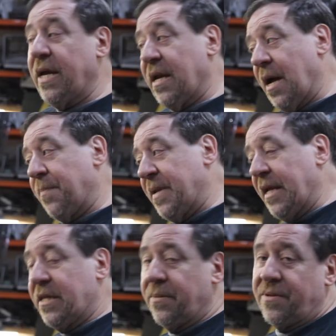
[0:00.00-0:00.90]
we can
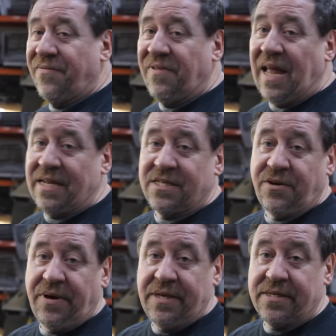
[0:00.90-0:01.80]
update them to flat
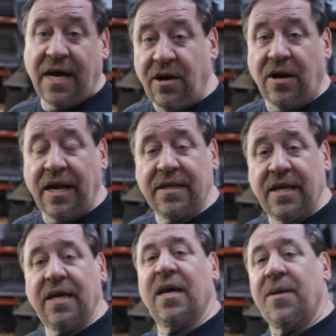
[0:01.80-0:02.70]
screens. I don't like
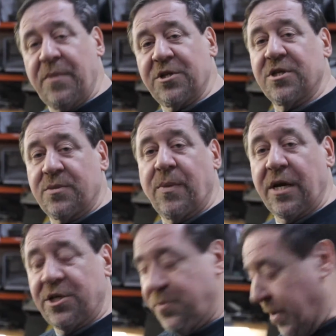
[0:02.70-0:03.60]
the images
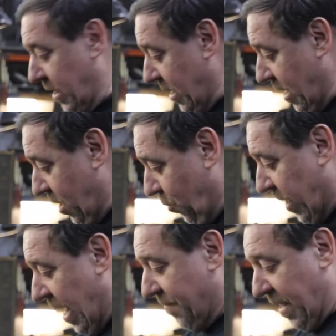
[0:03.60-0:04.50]
much, but
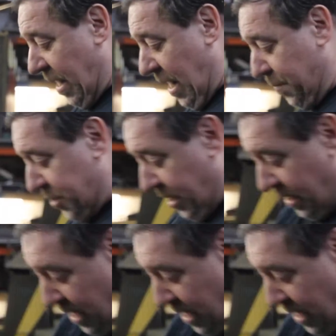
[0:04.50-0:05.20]
we have that option.